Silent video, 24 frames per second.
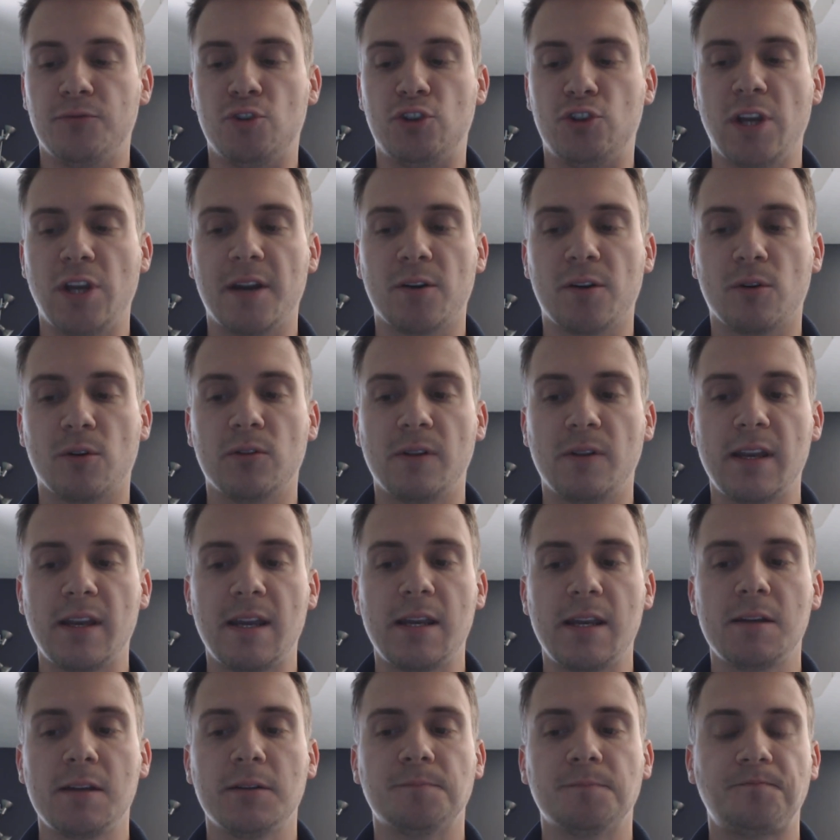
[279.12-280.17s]

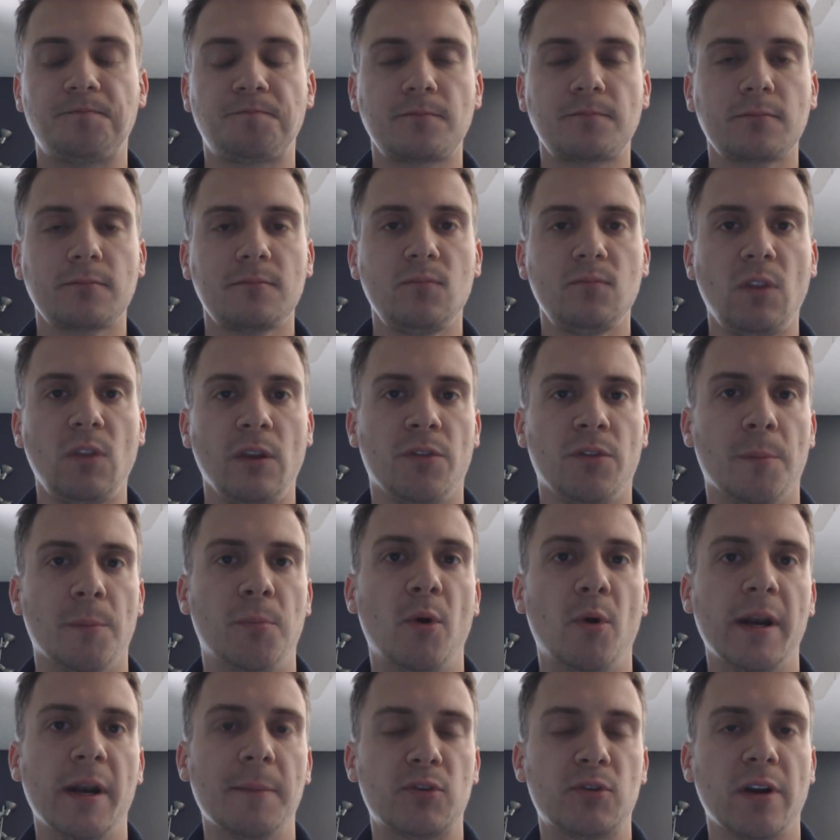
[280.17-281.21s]
generally, the
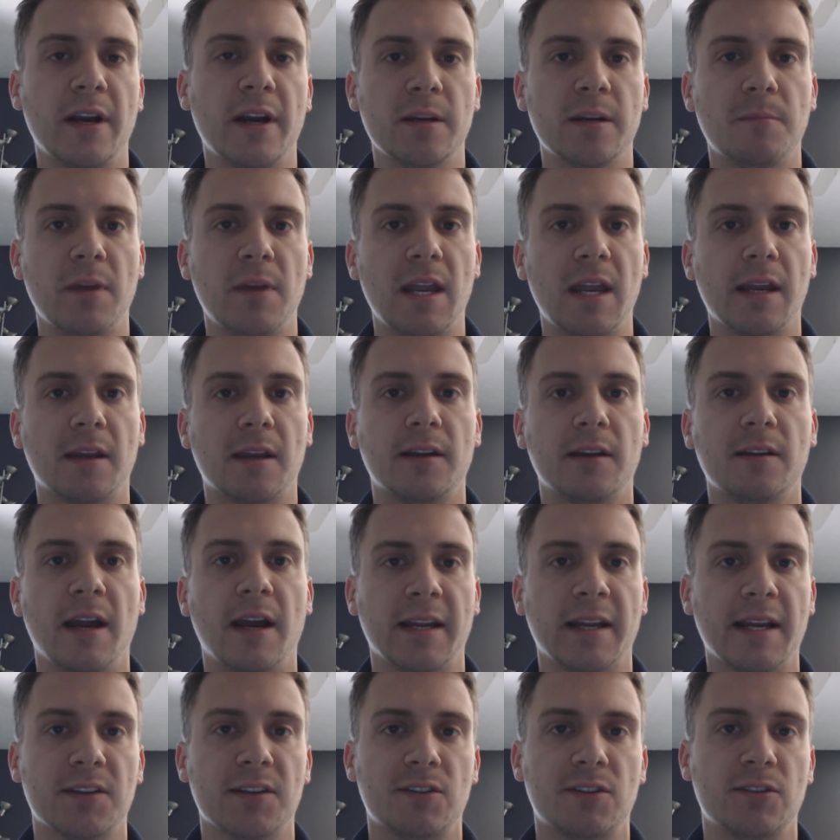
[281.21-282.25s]
point I'm trying to make,
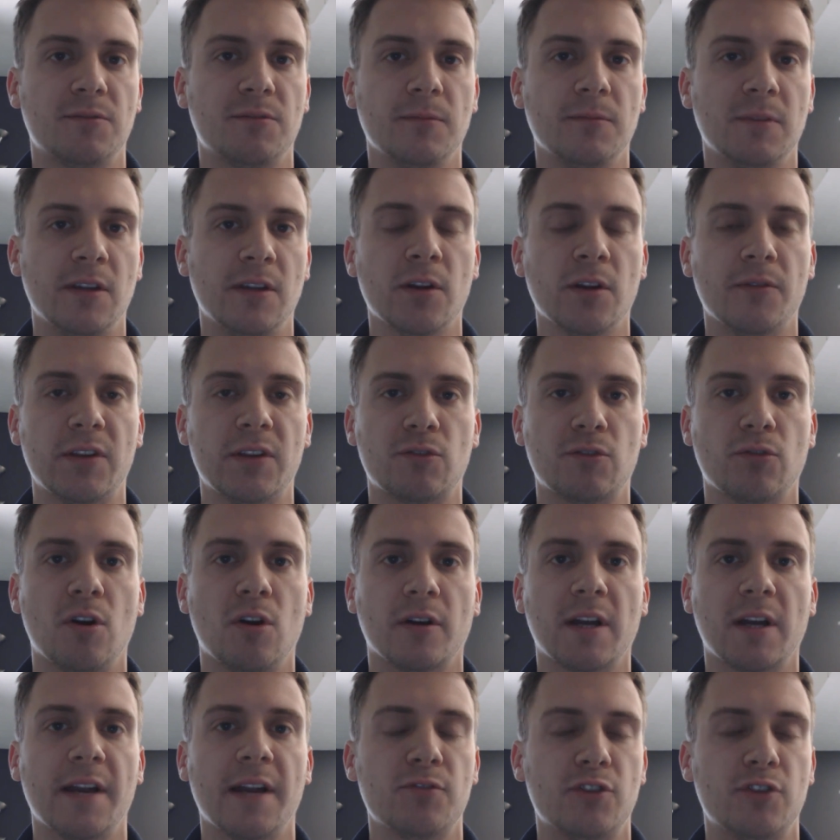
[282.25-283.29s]
I guess, these are
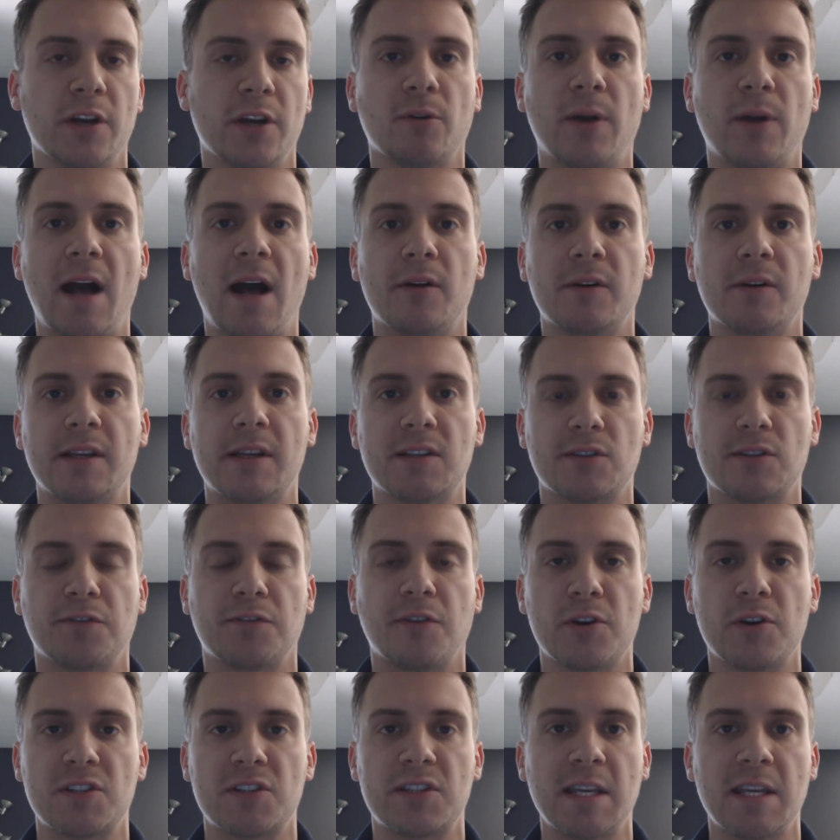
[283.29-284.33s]
all kind of generalities as
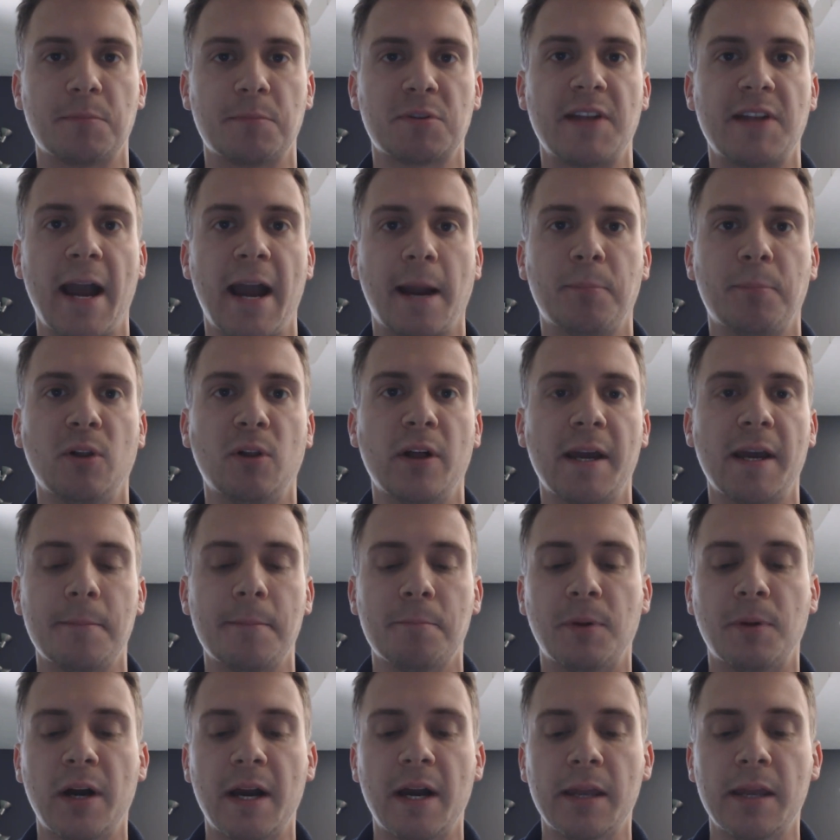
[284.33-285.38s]
far as deep stack play,
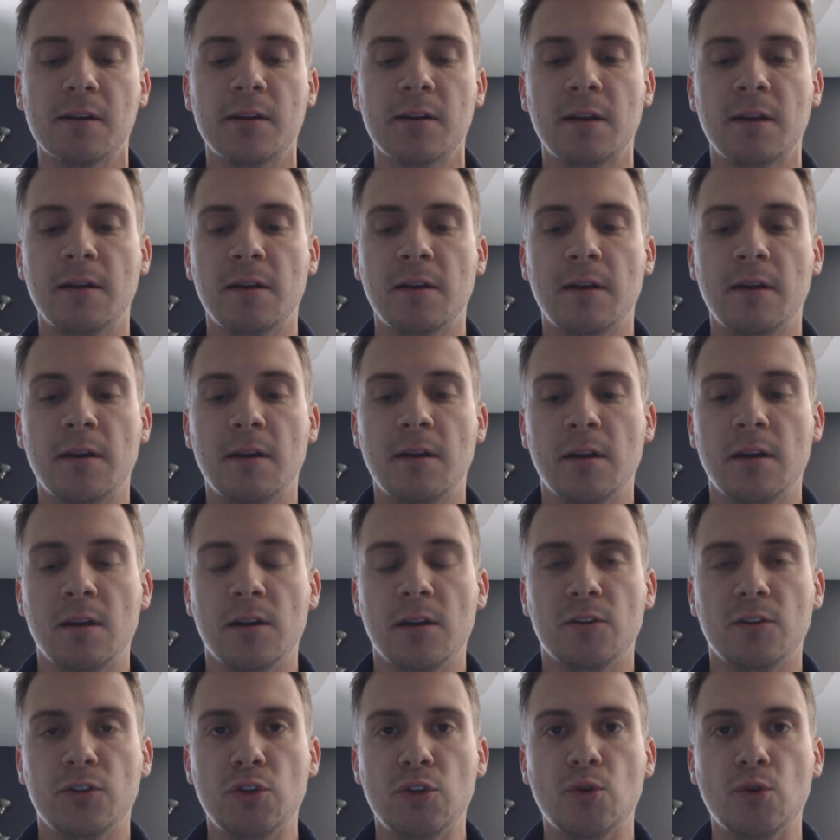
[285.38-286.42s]
but
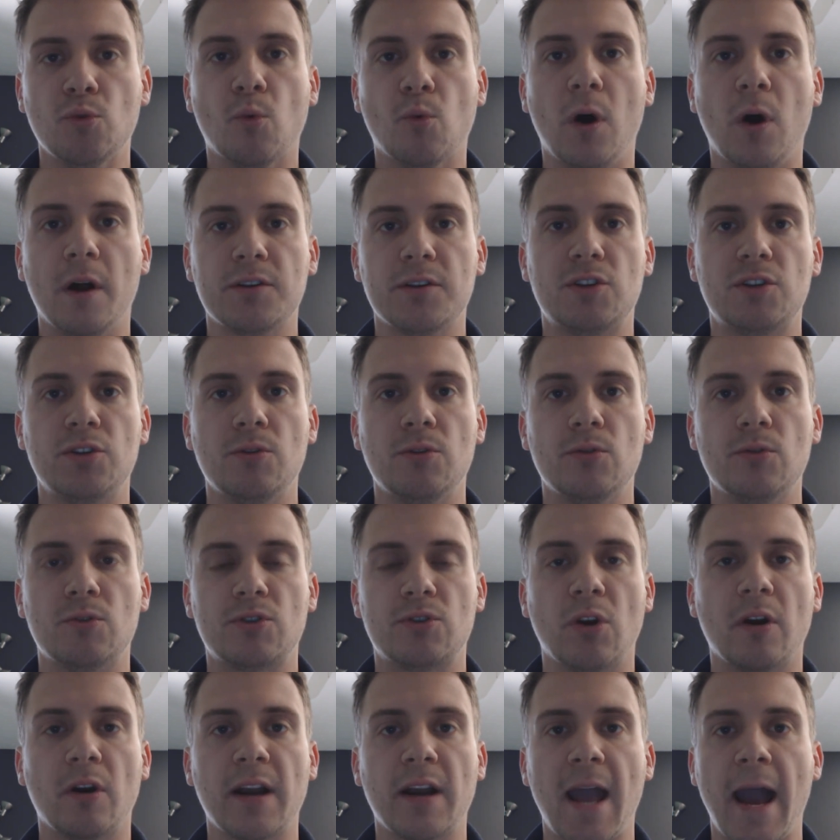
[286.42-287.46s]
you want to
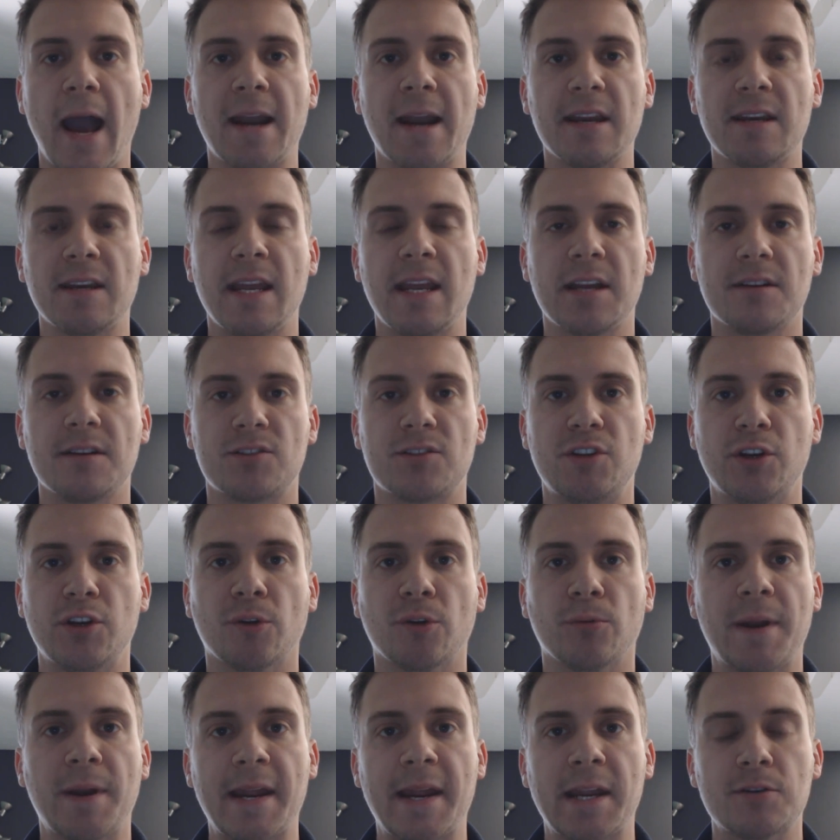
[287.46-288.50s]
start adding hands to
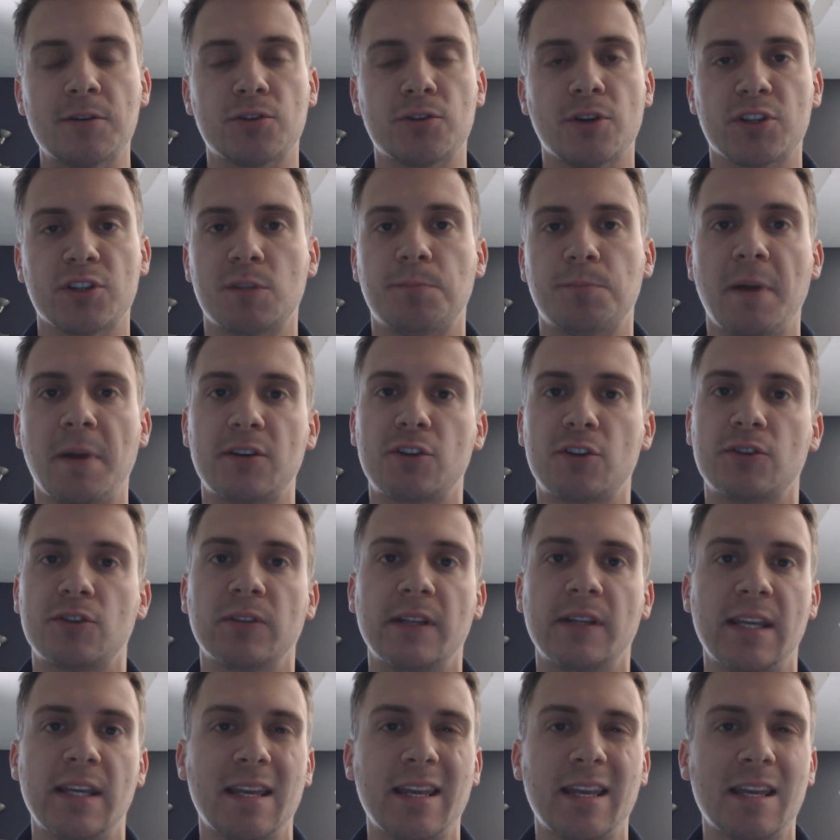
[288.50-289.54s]
your range,
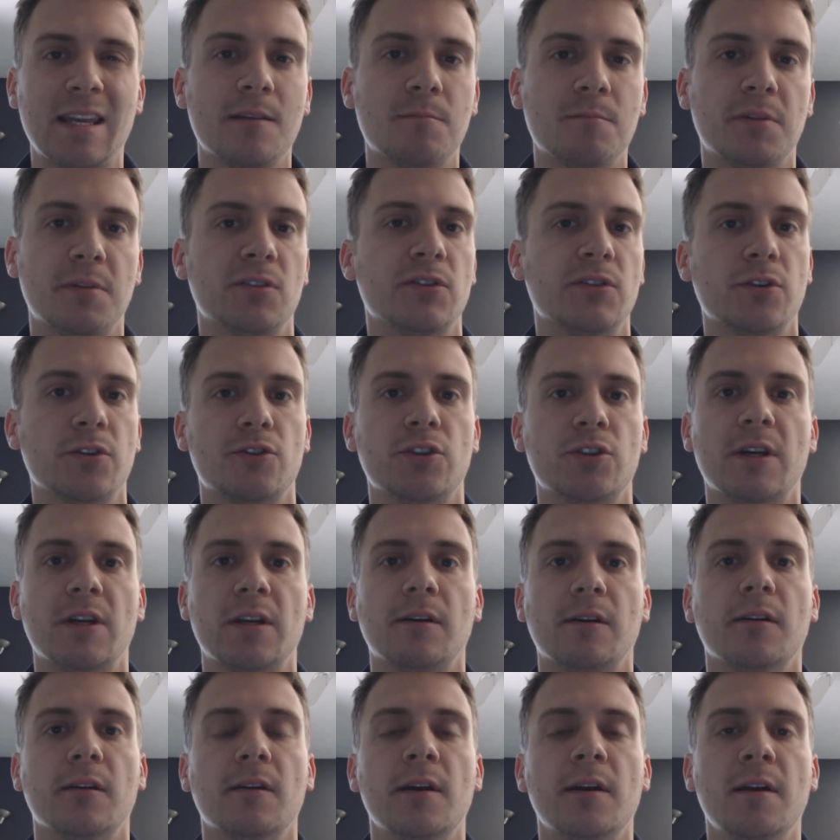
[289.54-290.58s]
especially in
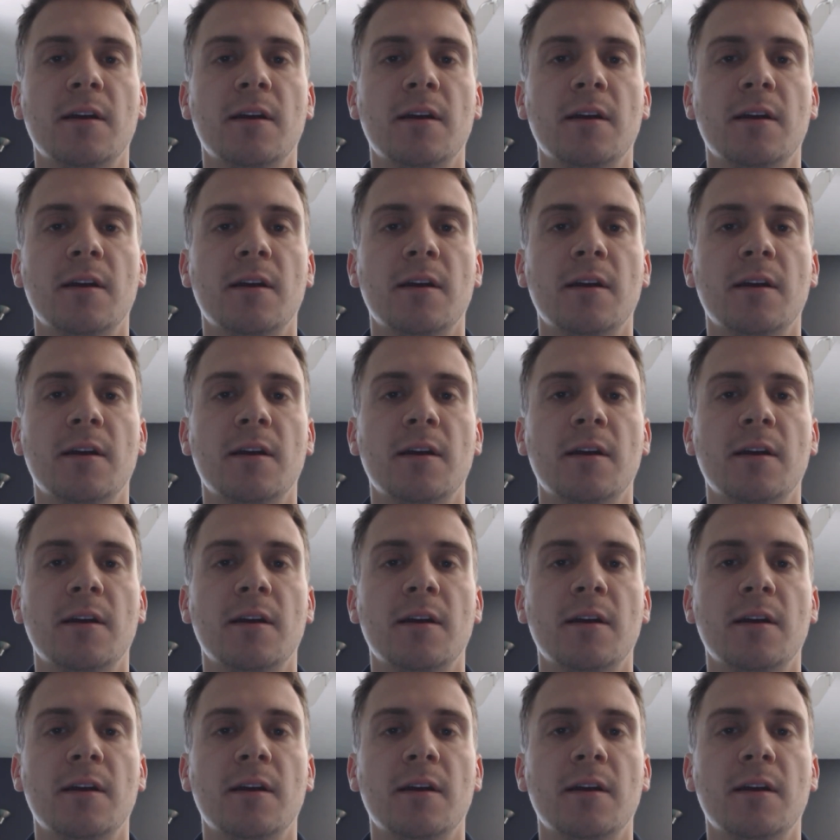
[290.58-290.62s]
position,